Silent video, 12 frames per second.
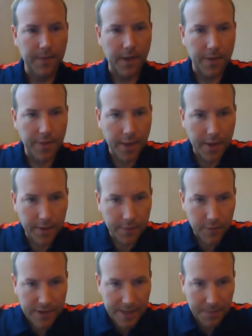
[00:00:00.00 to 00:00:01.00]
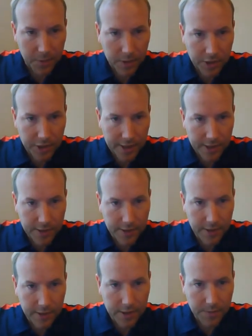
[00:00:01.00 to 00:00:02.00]
And then, for example, you can change
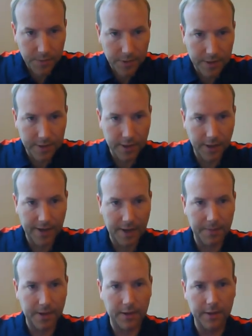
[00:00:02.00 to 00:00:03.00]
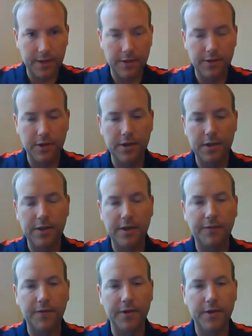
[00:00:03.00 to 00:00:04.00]
things pretty dynamically. So this is
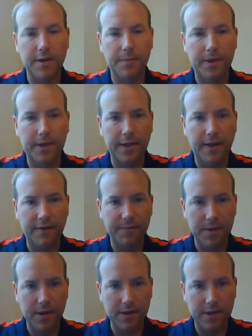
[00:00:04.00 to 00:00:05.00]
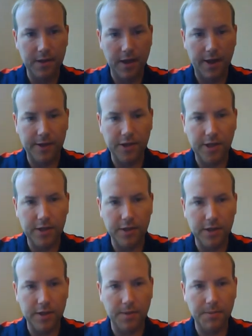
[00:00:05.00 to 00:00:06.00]
different than a PDF, because I can change
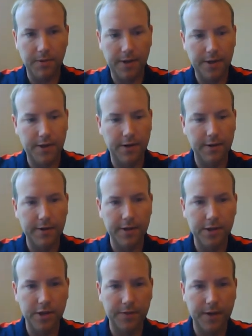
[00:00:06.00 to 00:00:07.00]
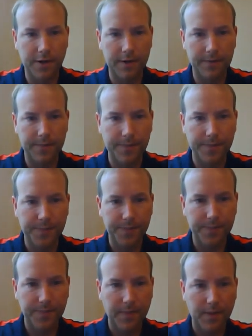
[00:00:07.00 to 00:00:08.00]
this number right here, hit Shift Enter,
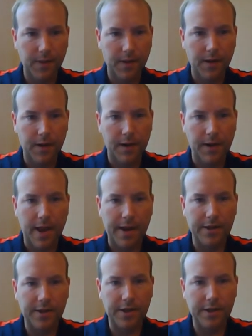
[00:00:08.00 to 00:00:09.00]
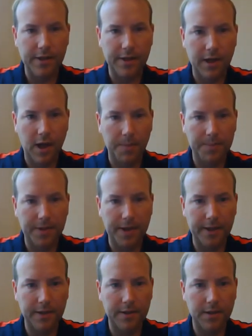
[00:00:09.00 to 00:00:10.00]
and you see it
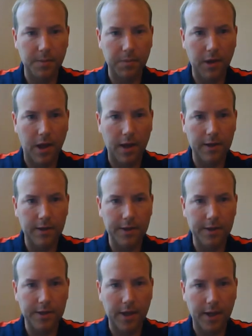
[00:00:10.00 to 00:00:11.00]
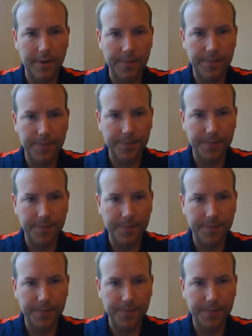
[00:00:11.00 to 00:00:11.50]
updates the plot each time.